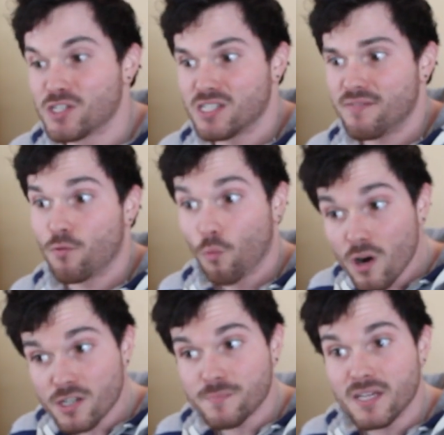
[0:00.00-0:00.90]
which is even
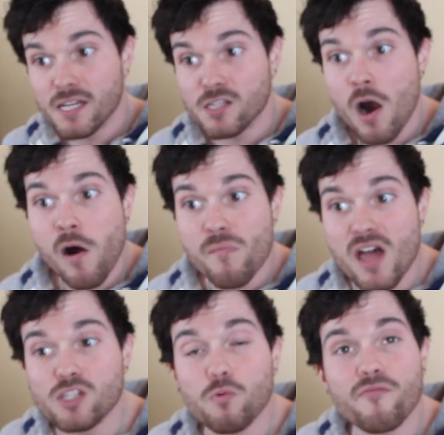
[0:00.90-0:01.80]
worse because
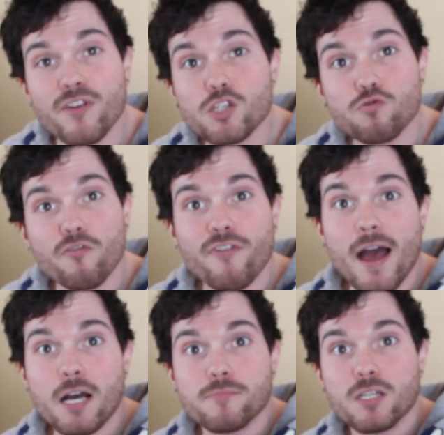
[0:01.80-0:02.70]
that's where visceral
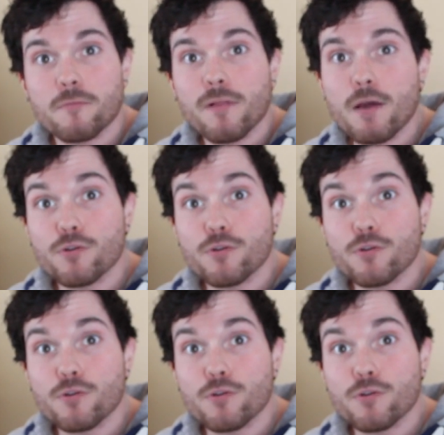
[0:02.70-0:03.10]
fat comes into play.